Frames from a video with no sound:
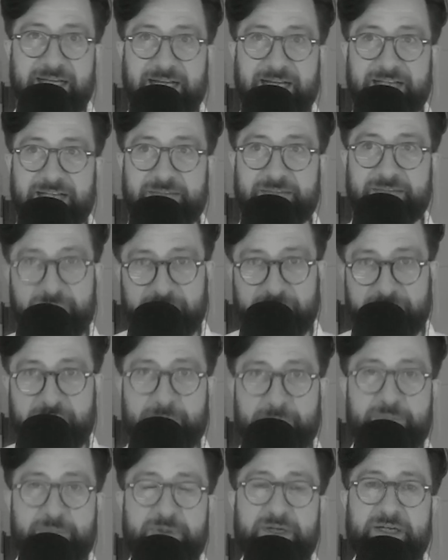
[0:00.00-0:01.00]
and build
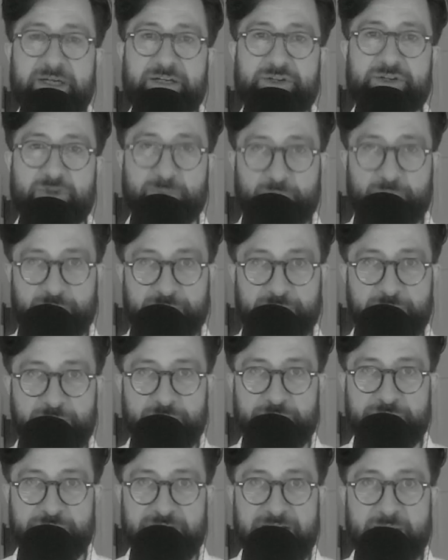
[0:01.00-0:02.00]
up your portfolio
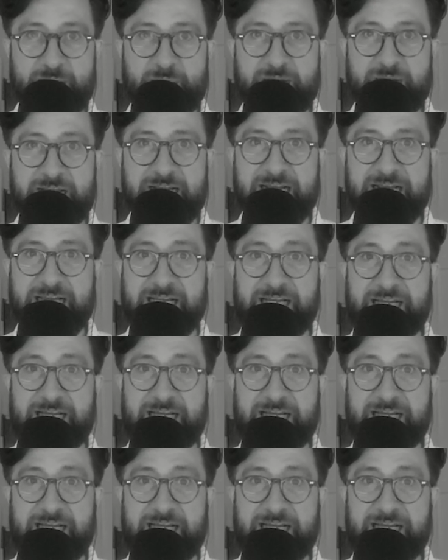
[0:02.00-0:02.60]
that way.